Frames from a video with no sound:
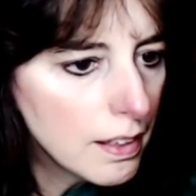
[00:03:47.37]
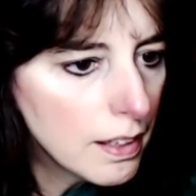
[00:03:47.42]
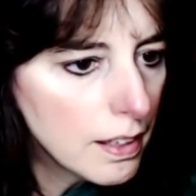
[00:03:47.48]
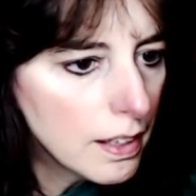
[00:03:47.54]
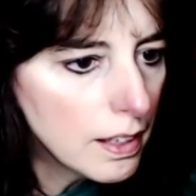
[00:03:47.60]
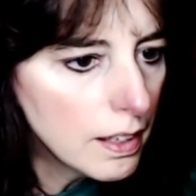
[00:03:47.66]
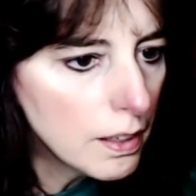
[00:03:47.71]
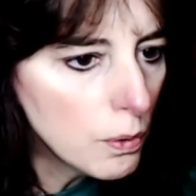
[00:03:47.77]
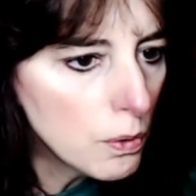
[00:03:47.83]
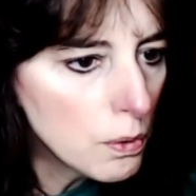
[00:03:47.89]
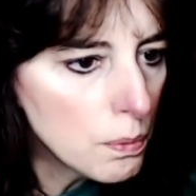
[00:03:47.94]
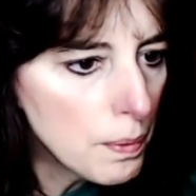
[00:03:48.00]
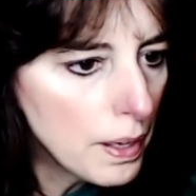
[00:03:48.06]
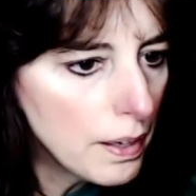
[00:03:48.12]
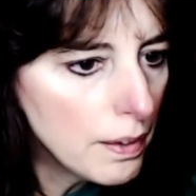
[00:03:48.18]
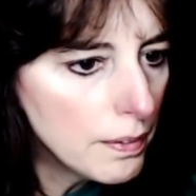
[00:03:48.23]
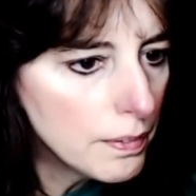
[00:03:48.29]
Hey,
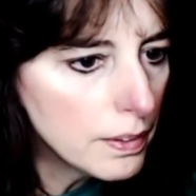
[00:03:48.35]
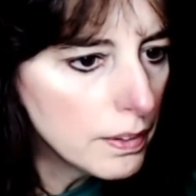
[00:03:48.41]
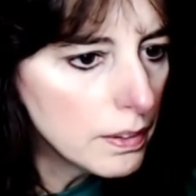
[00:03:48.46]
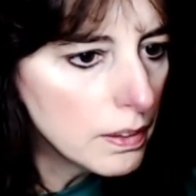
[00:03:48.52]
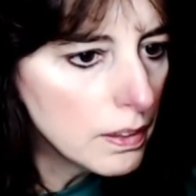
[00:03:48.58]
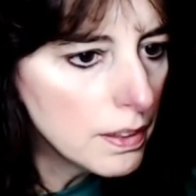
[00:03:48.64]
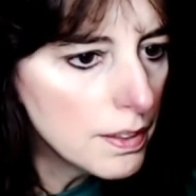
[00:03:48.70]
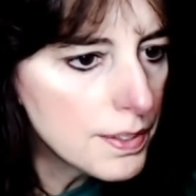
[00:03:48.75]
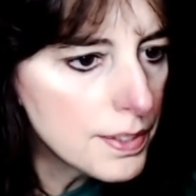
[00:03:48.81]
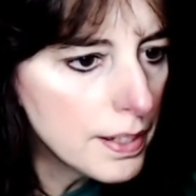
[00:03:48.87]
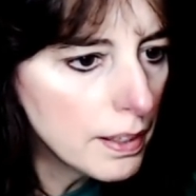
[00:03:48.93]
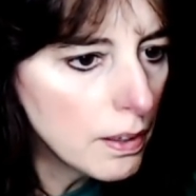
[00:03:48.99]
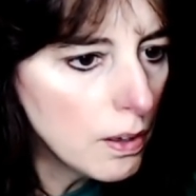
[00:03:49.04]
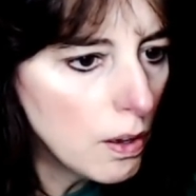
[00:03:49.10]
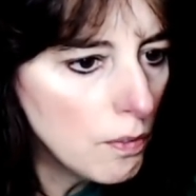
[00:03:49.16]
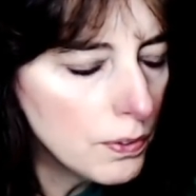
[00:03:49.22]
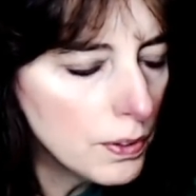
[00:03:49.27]
Earthbound. You
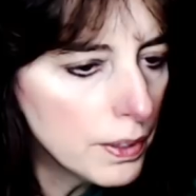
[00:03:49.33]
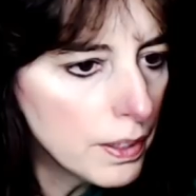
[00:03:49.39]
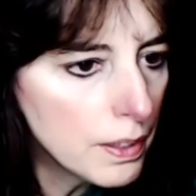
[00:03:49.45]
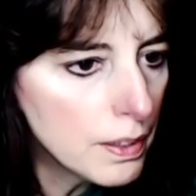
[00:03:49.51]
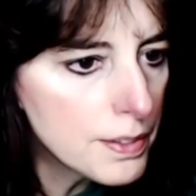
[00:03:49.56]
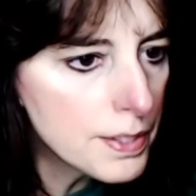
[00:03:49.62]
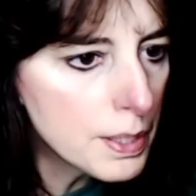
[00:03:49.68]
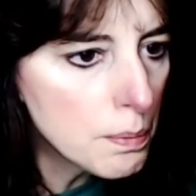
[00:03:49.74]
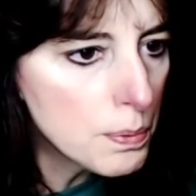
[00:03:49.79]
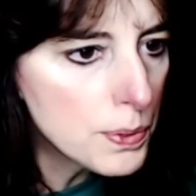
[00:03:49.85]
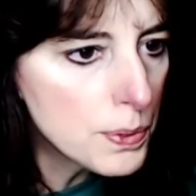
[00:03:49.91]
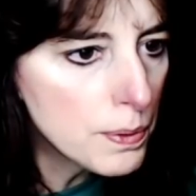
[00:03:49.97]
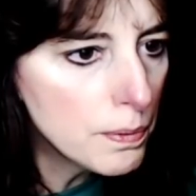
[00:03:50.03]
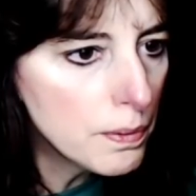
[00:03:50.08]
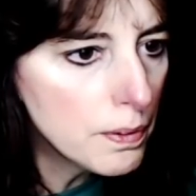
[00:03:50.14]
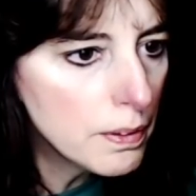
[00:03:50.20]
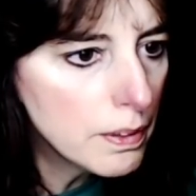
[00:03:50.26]
listening? Hopefully asleep
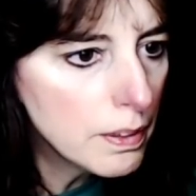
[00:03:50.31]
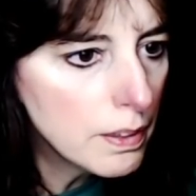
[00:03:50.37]
soon?